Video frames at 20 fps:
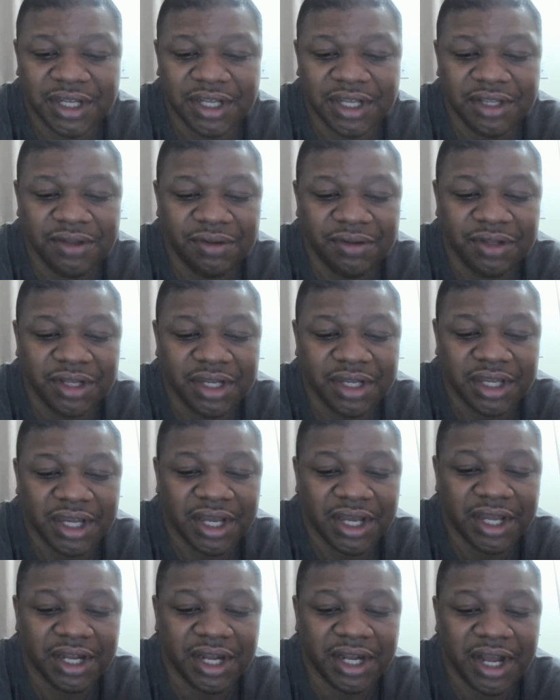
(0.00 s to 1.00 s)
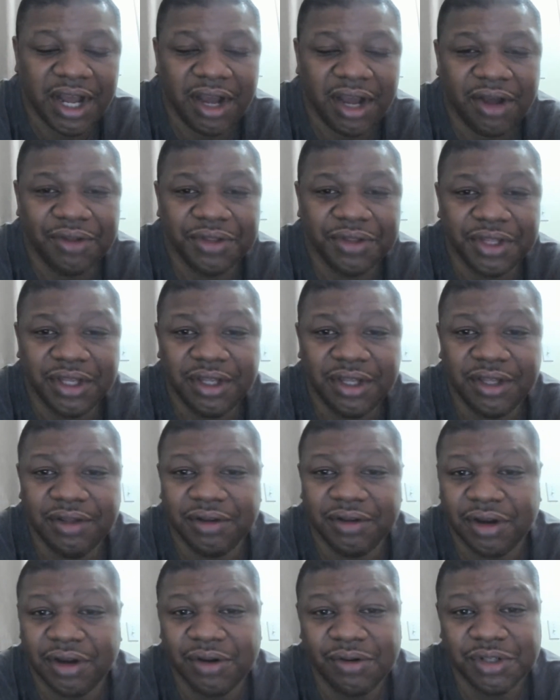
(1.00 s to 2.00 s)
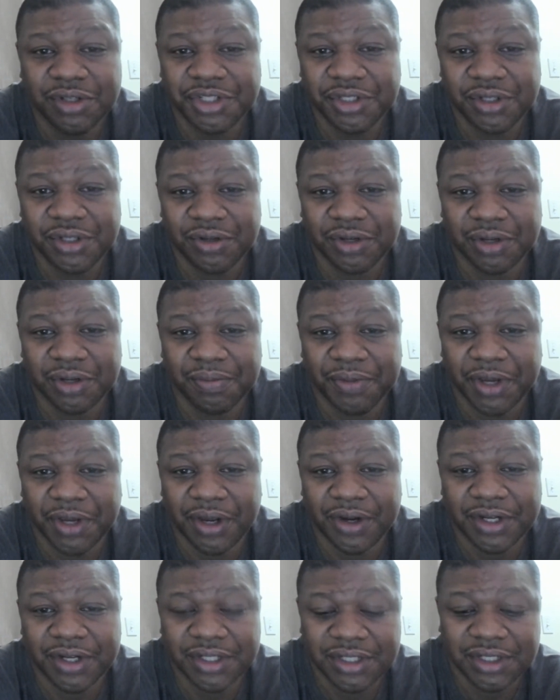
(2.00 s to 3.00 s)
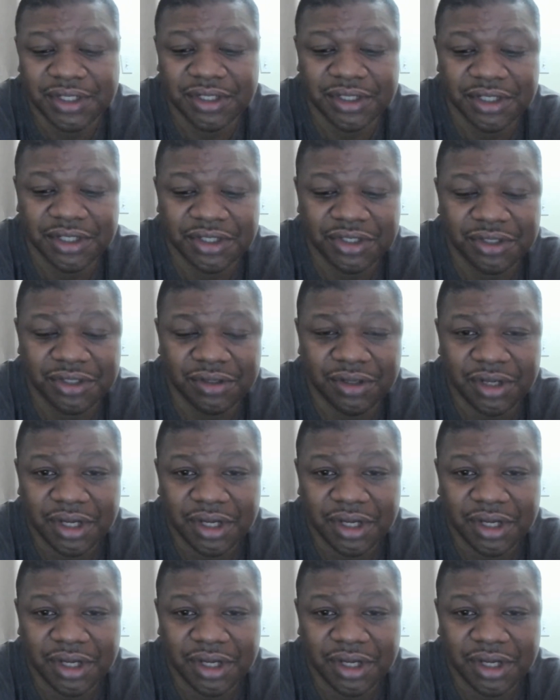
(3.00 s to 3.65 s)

and you look at how of course, you're going to compare it to the